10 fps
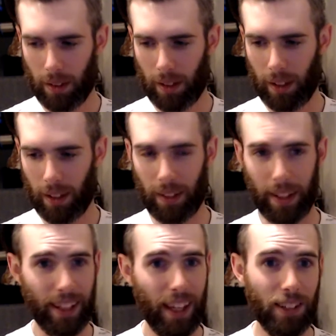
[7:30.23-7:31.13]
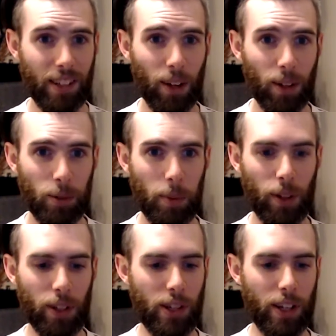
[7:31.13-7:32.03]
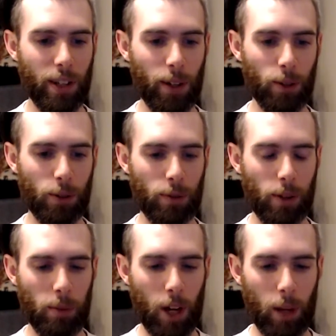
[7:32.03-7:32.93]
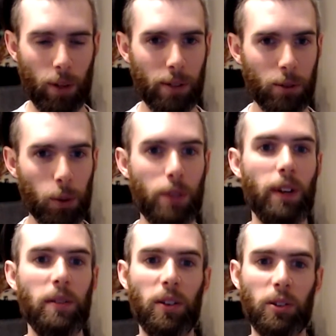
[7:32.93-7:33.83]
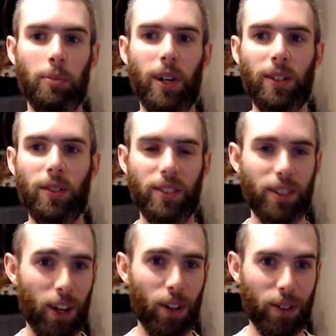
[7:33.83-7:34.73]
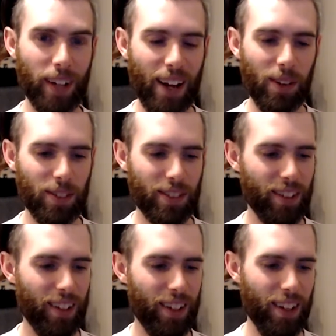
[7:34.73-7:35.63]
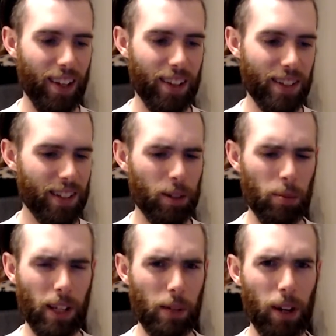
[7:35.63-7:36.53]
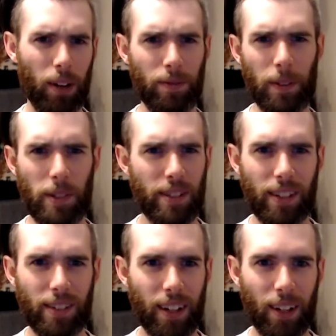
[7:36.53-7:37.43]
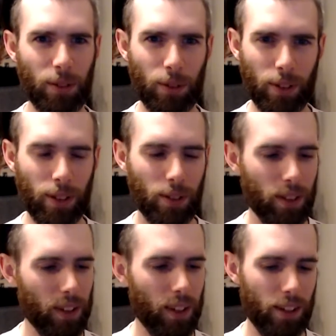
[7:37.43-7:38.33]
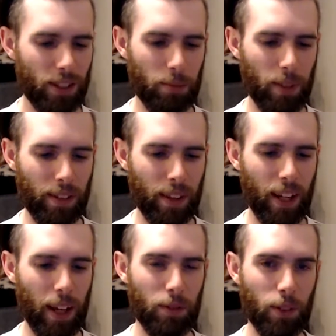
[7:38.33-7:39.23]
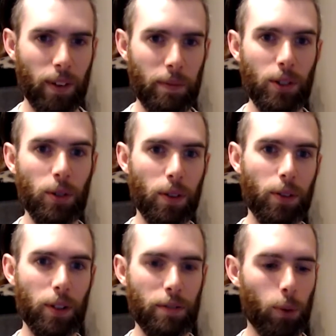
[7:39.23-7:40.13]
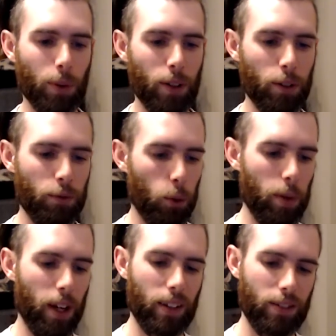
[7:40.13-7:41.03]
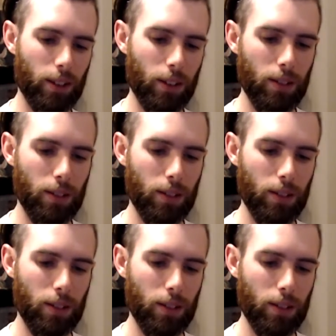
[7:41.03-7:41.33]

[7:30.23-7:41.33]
like King of Terrors, barrel aged King of Terrors from Copperhead is $25 a bottle. It's $1 an ounce. And this ended up being about 50 cents an ounce or so, something like that. After, like, if you do the $34 4-pack. So,